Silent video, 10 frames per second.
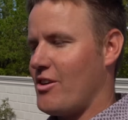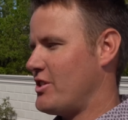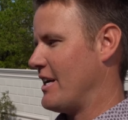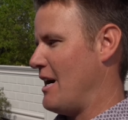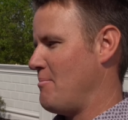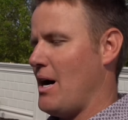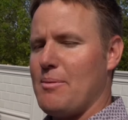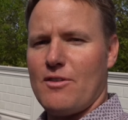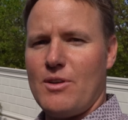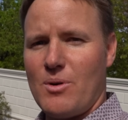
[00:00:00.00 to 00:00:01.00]
Go check out
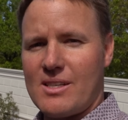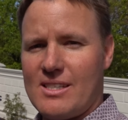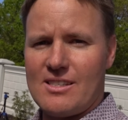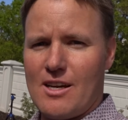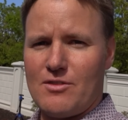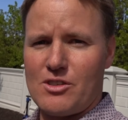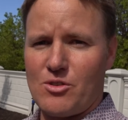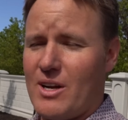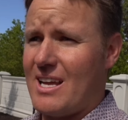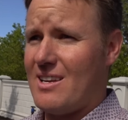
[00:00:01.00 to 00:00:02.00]
Bobby if you wanna see stuff
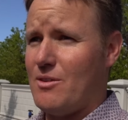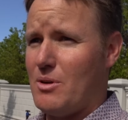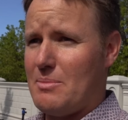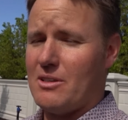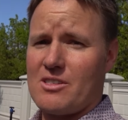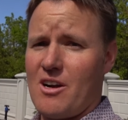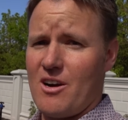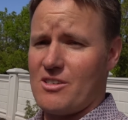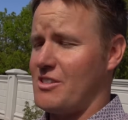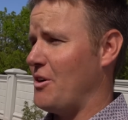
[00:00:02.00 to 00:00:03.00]
destroyed, and he rebuilds
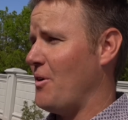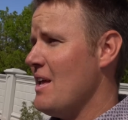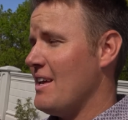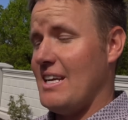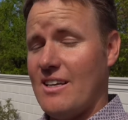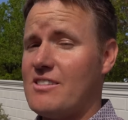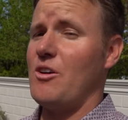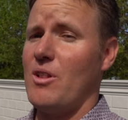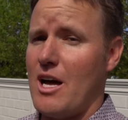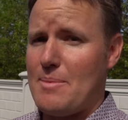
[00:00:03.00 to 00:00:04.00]
cars. So he does
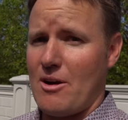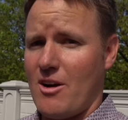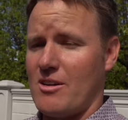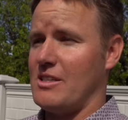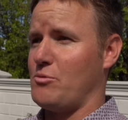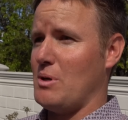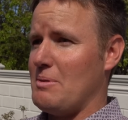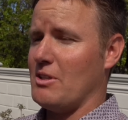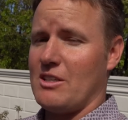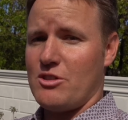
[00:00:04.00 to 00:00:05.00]
know a lot about cars. He's
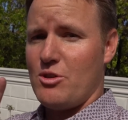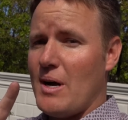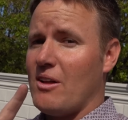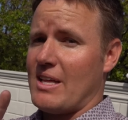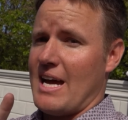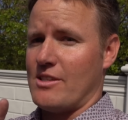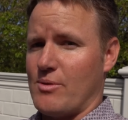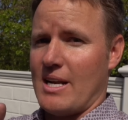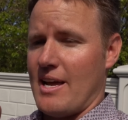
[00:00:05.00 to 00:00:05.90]
rebuilding two Hellcats right